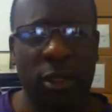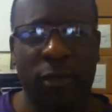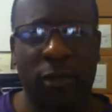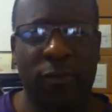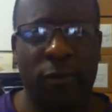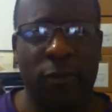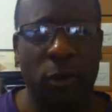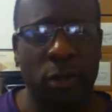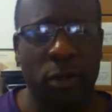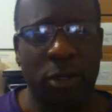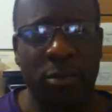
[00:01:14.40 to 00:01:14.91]

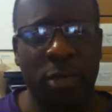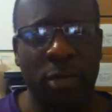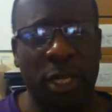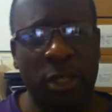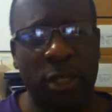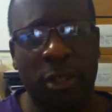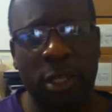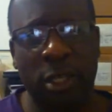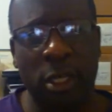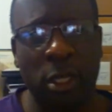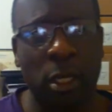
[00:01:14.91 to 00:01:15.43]
first
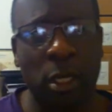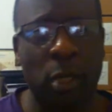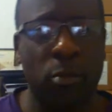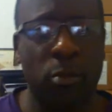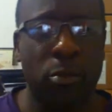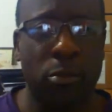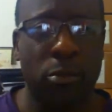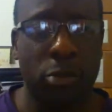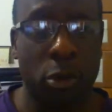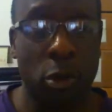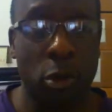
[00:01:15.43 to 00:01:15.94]
made the
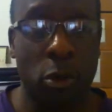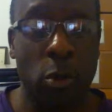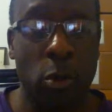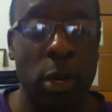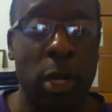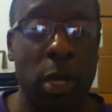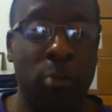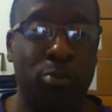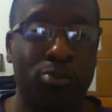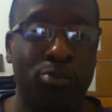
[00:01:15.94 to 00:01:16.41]
program.